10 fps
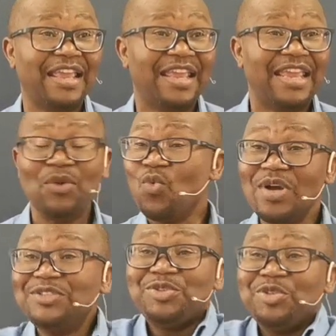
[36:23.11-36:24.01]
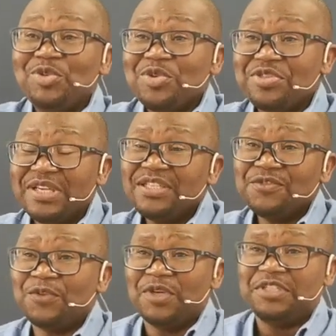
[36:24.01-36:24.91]
He wants to do things
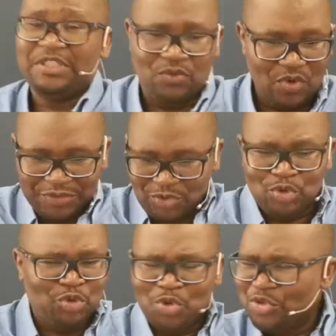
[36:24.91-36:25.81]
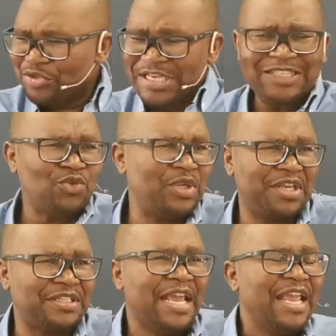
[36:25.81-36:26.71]
for us. He wants to do things with
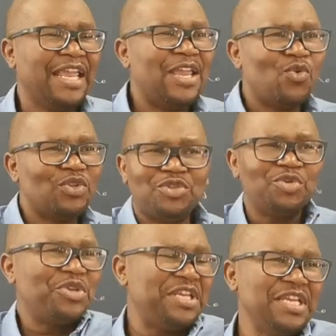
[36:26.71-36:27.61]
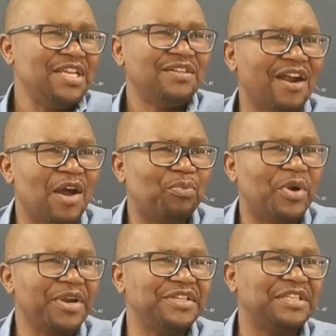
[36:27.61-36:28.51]
us. He wants to hear our
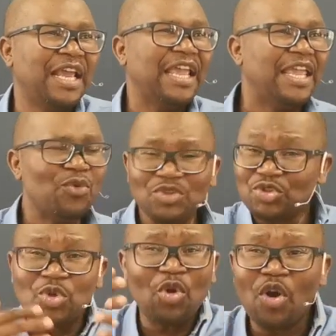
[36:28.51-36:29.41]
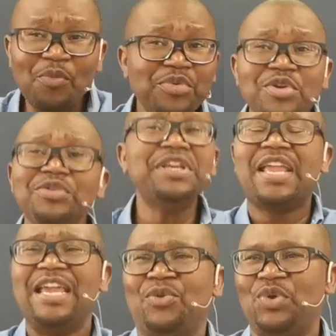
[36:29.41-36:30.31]
prayers. He wants to
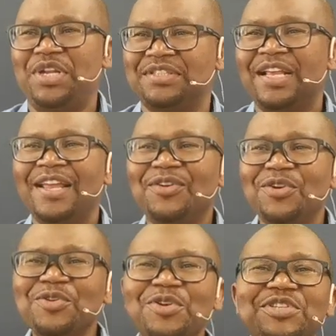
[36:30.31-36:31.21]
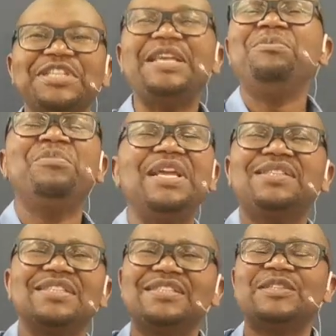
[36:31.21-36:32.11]
communicate with us. Not those
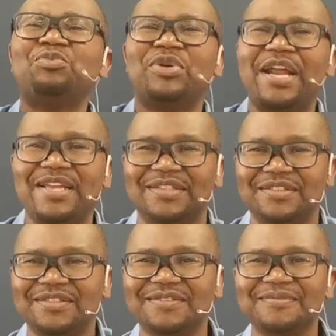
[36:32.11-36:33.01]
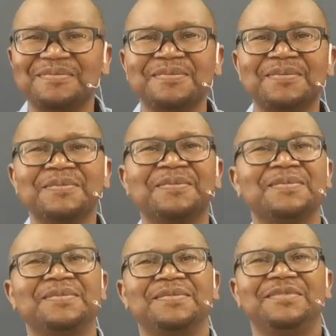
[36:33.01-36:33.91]
emergency prayers.
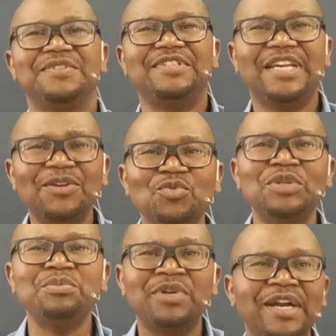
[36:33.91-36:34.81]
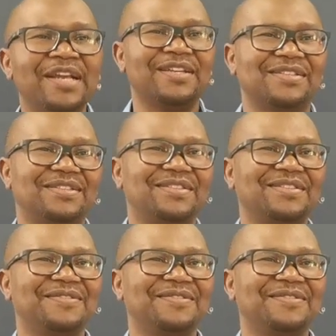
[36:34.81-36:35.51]
Genuine prayers.